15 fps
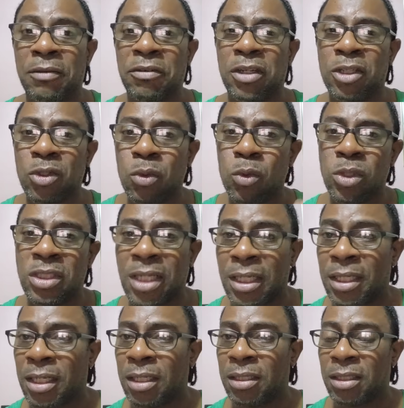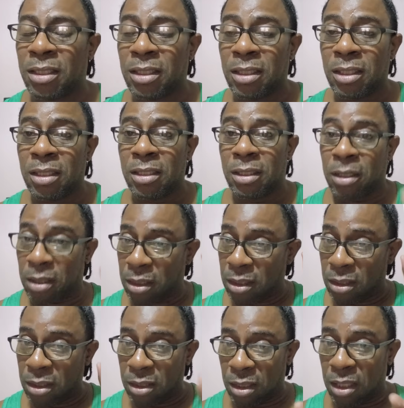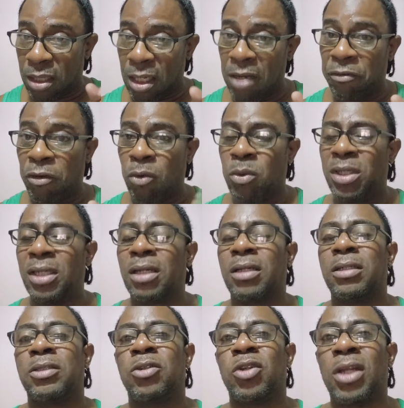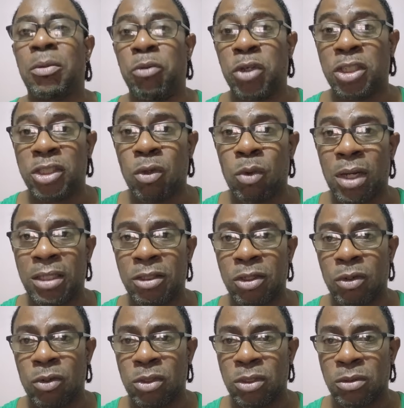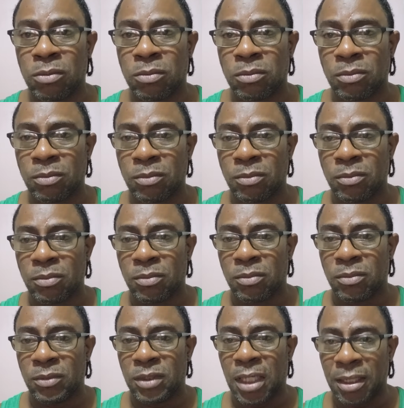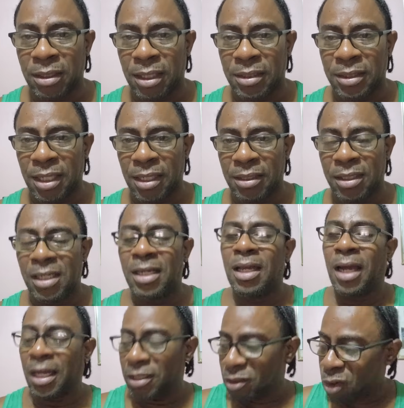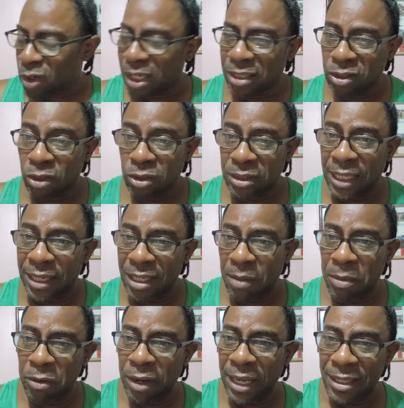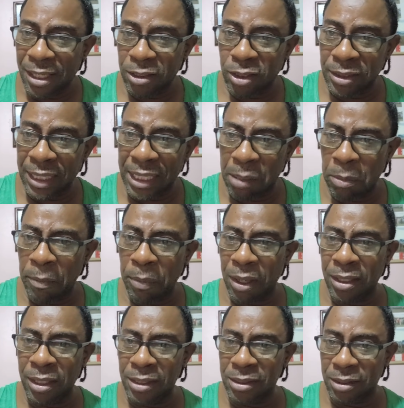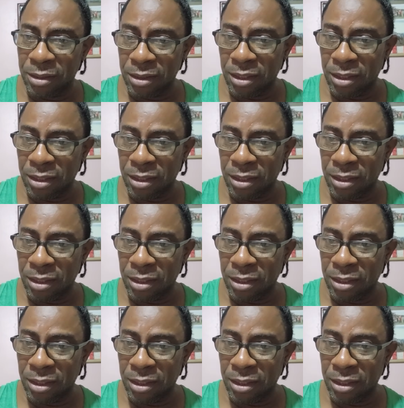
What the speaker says: for the 2 channel every week till them reach the 1,000. You understand? And down your side of me, right your side of my pocket,